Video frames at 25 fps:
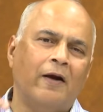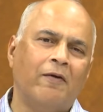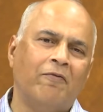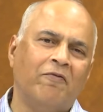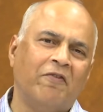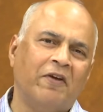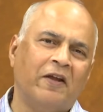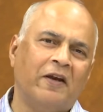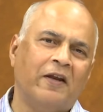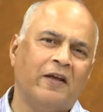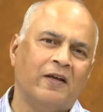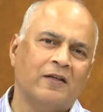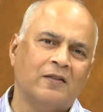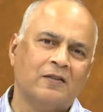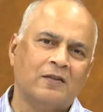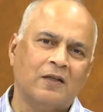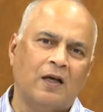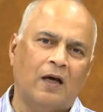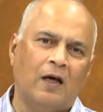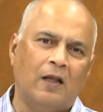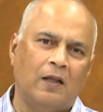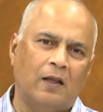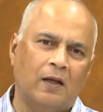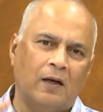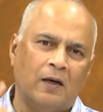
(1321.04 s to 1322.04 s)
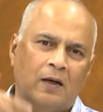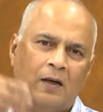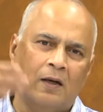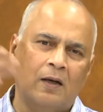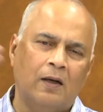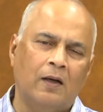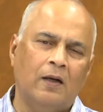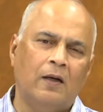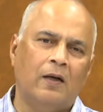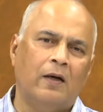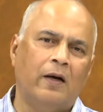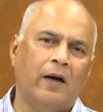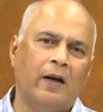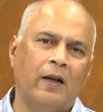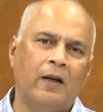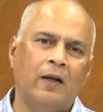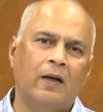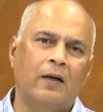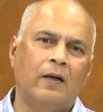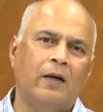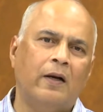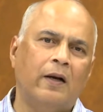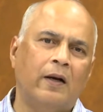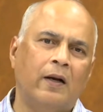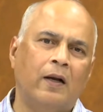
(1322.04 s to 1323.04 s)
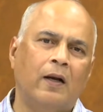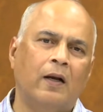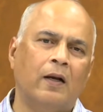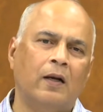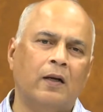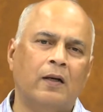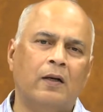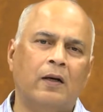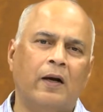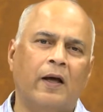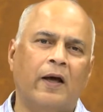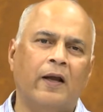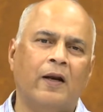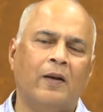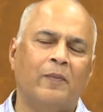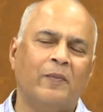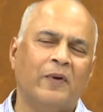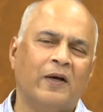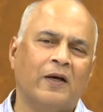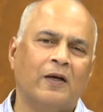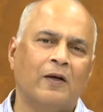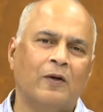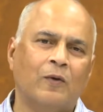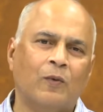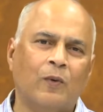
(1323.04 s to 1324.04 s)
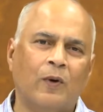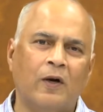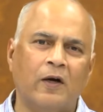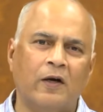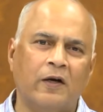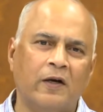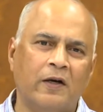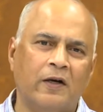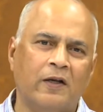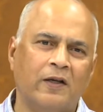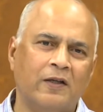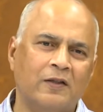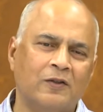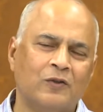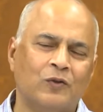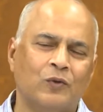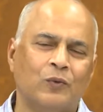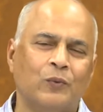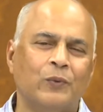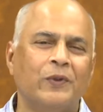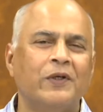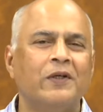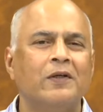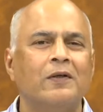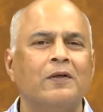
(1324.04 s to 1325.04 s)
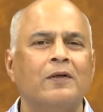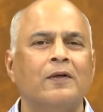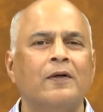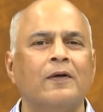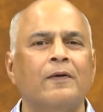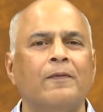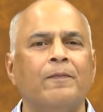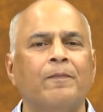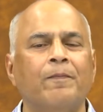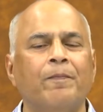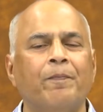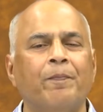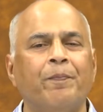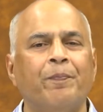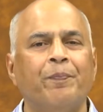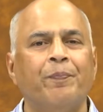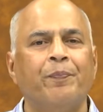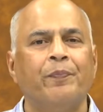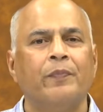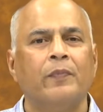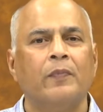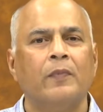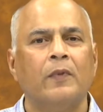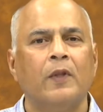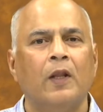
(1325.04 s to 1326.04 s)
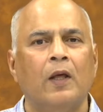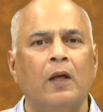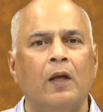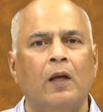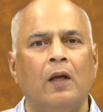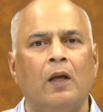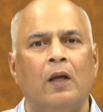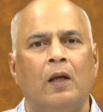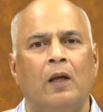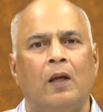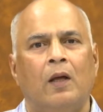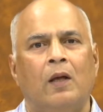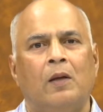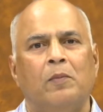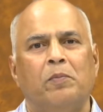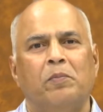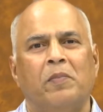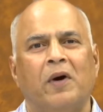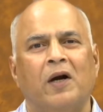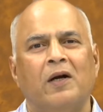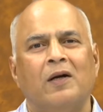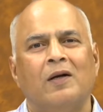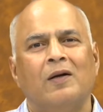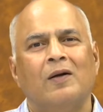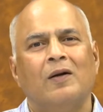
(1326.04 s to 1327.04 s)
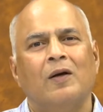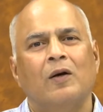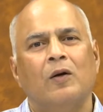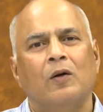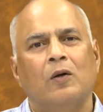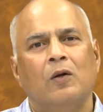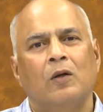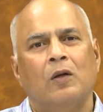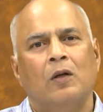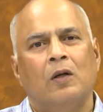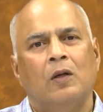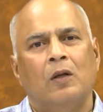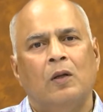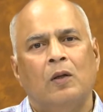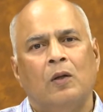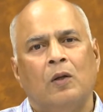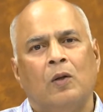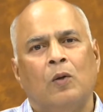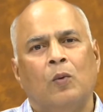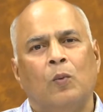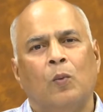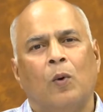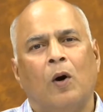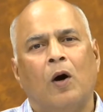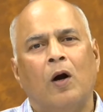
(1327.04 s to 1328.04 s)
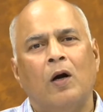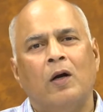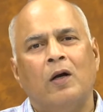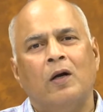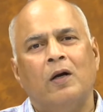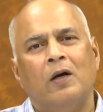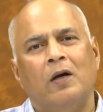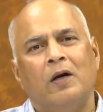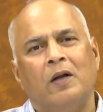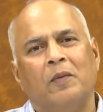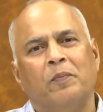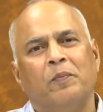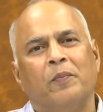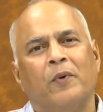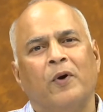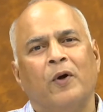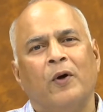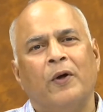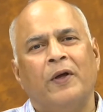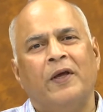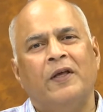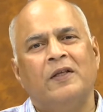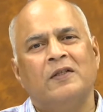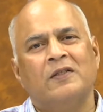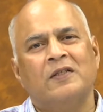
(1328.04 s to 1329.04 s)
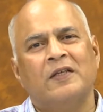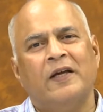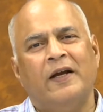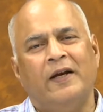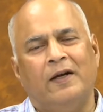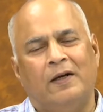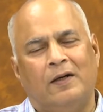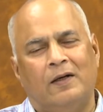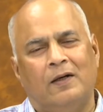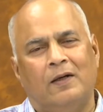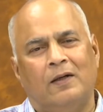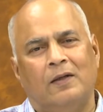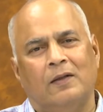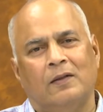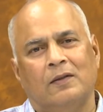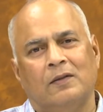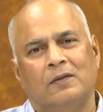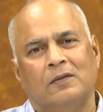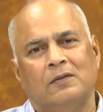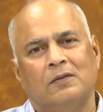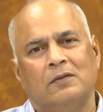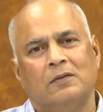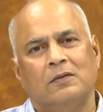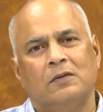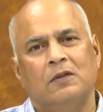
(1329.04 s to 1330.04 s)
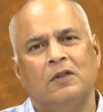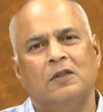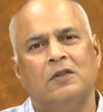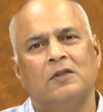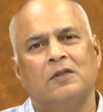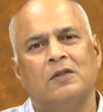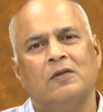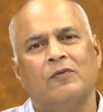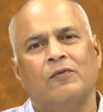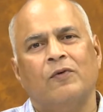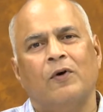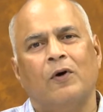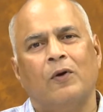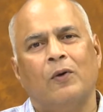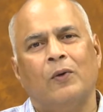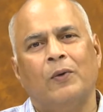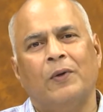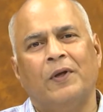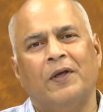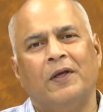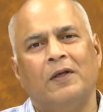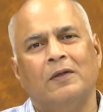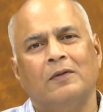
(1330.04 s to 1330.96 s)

various other dynamical quantities to it. But what de-Broglie said is the following: